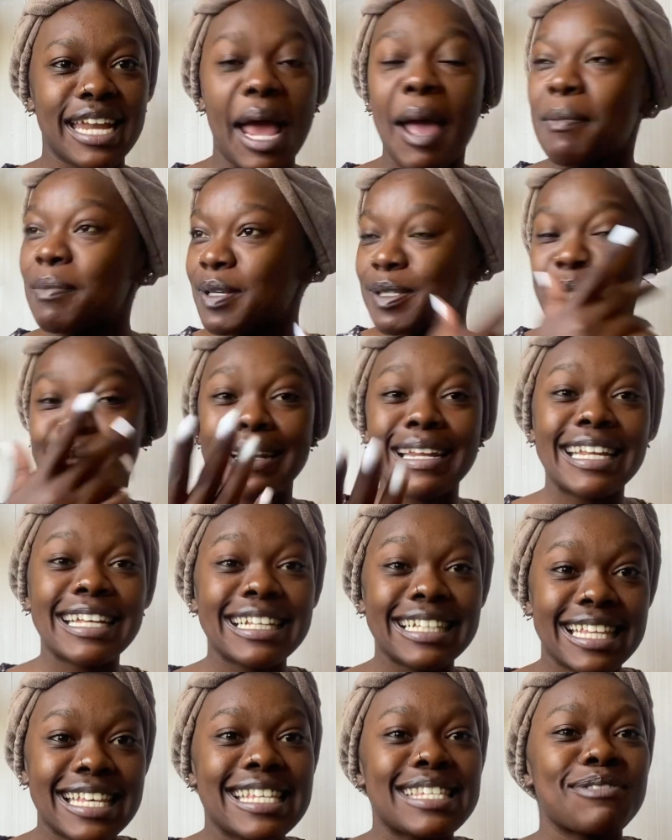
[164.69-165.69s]
I'm
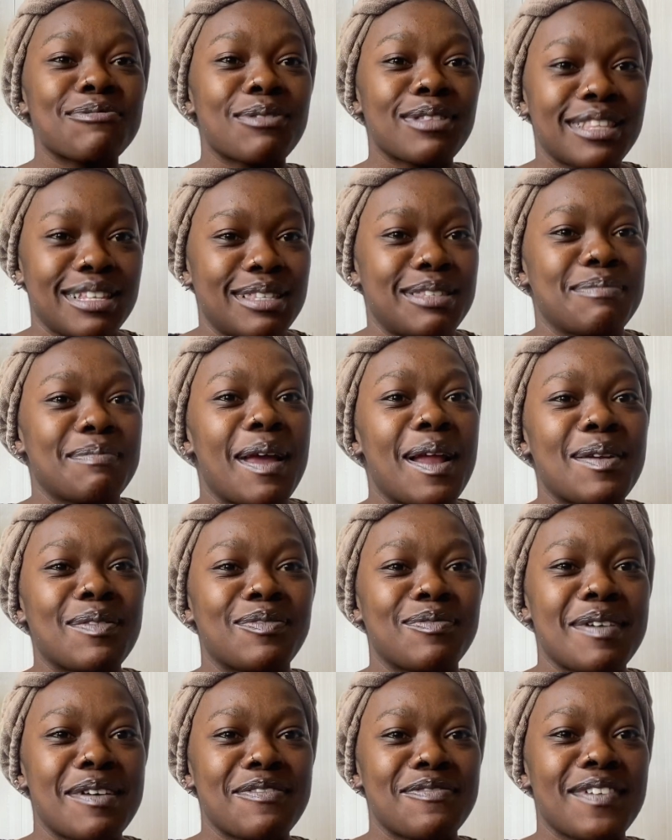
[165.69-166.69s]
explaining this with a smile on
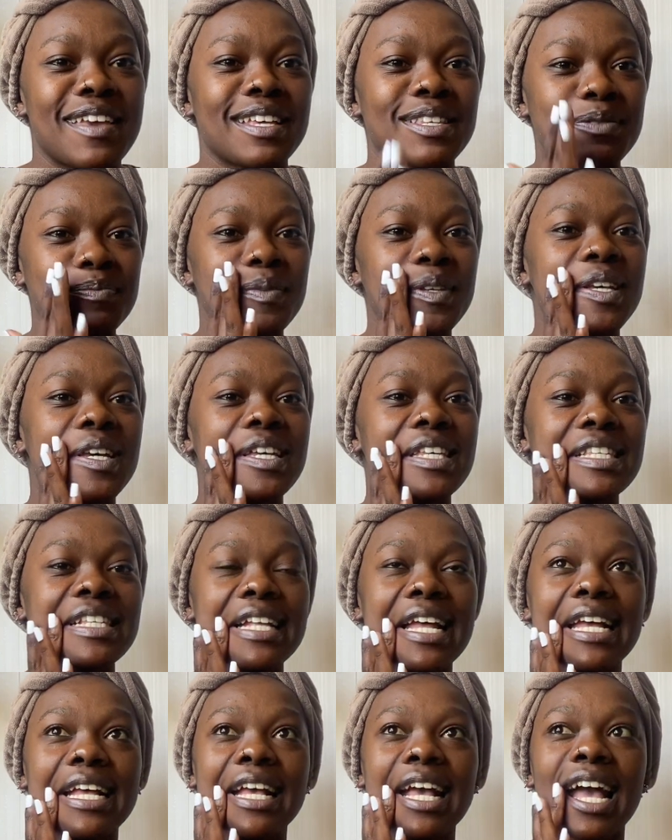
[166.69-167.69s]
my face because,
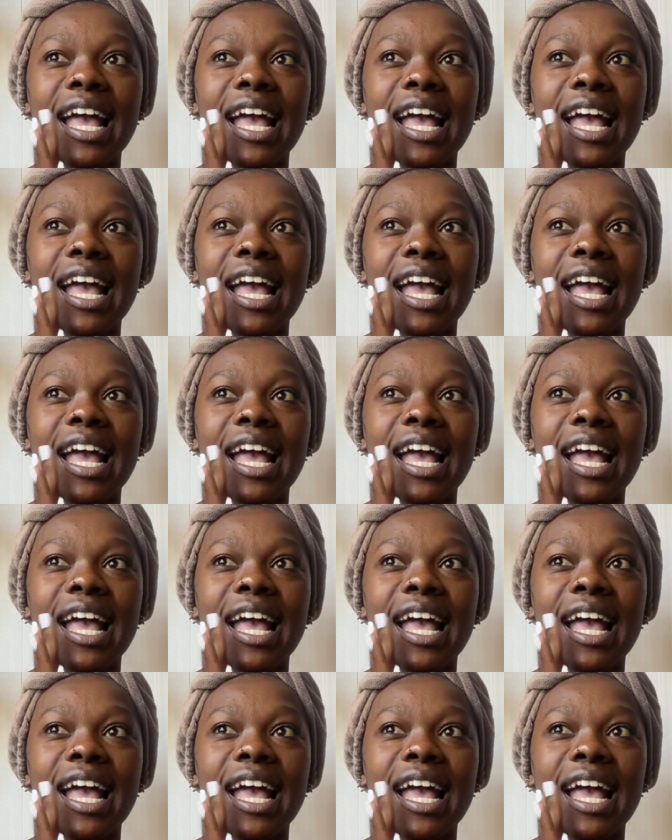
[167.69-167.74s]
like,